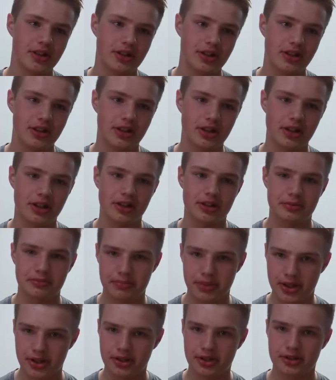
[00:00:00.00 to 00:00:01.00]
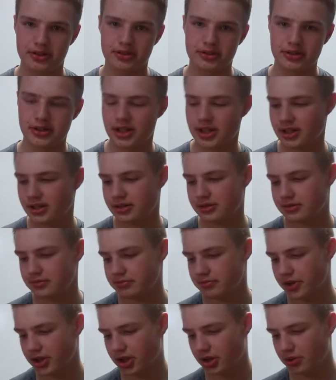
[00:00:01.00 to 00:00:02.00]
are better than
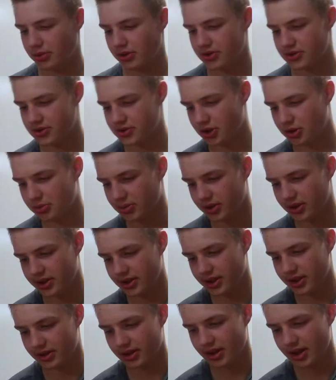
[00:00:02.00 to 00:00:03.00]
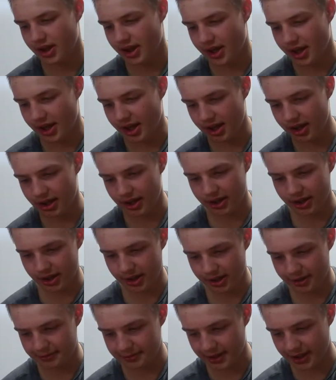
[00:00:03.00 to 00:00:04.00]
bigger ones normally there. And
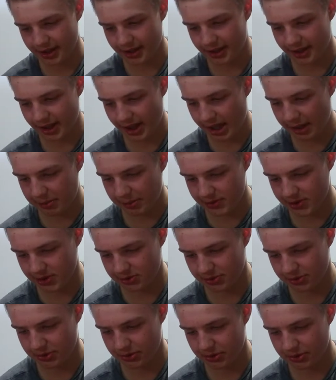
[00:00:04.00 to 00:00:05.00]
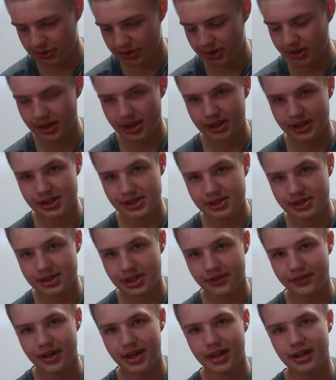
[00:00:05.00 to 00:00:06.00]
kind of the opposite with northern, at least
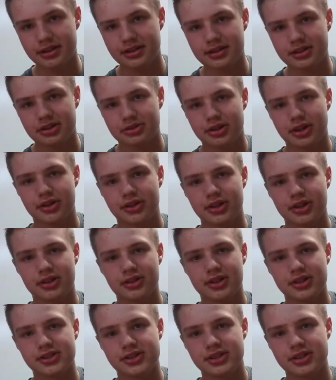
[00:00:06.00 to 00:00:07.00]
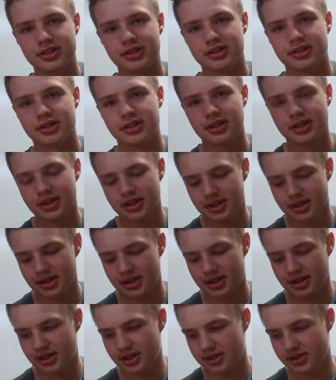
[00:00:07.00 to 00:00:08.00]
I've had around here this year,
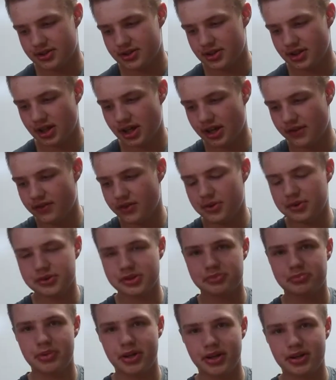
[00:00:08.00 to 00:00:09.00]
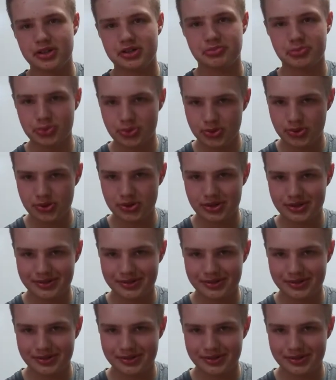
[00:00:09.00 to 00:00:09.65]
is I've used bigger spoons.